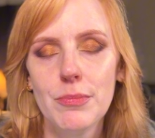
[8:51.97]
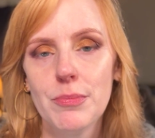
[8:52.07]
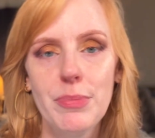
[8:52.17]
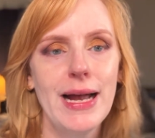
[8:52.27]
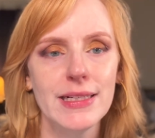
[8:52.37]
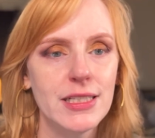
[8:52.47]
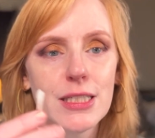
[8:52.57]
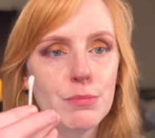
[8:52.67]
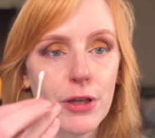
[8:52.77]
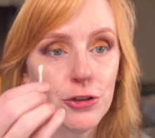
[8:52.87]
Pat's
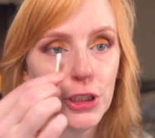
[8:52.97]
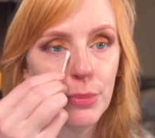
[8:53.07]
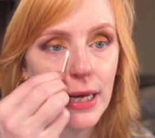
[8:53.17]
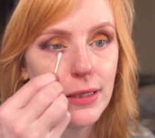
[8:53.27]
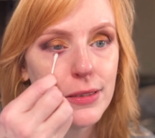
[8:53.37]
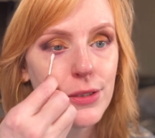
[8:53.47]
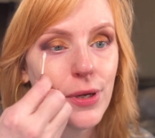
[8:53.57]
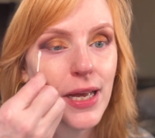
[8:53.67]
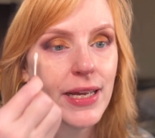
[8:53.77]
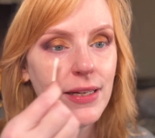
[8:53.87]
Mothership palettes,
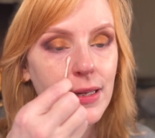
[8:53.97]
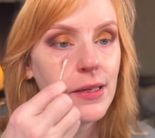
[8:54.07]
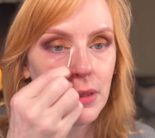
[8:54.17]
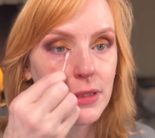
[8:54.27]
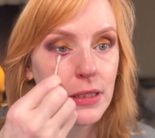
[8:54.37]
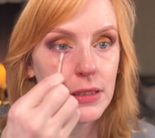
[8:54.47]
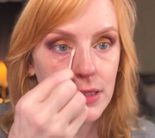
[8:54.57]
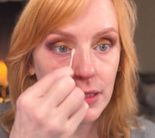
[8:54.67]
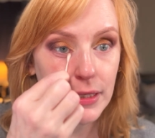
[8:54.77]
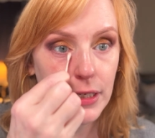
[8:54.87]
okay? Let's get this
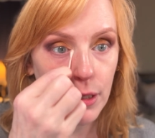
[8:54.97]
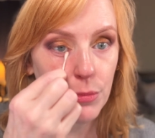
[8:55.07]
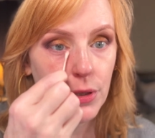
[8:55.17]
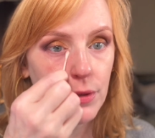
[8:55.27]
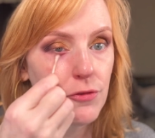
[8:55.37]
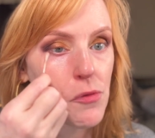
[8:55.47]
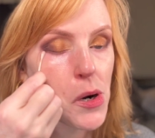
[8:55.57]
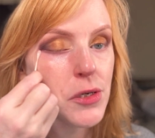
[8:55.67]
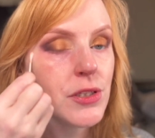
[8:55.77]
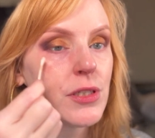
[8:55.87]
cleaned up
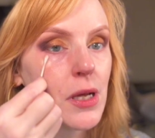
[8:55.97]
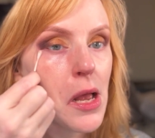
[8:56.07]
first.